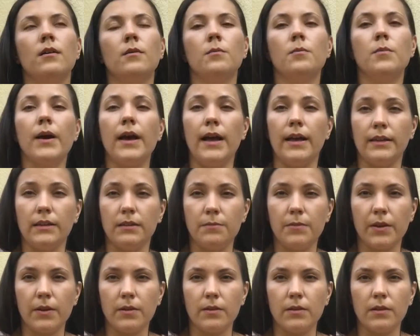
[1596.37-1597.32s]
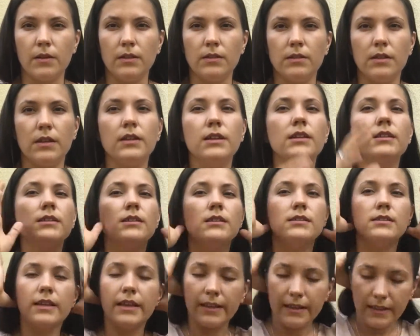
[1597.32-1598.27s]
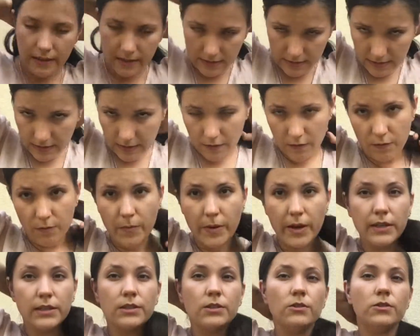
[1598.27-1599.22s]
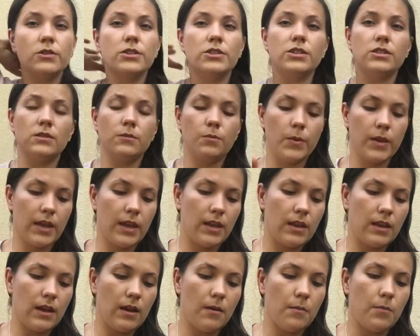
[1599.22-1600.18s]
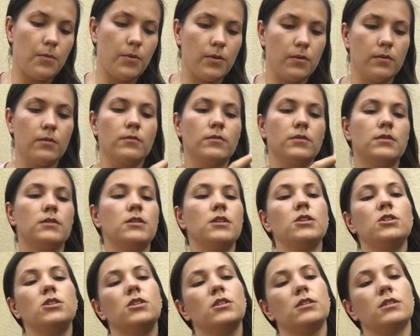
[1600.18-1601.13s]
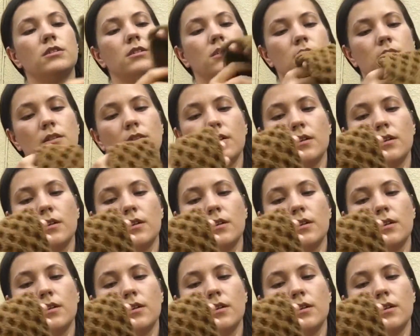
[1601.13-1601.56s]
But it is a set-in sleeve, but you're just picking up stitches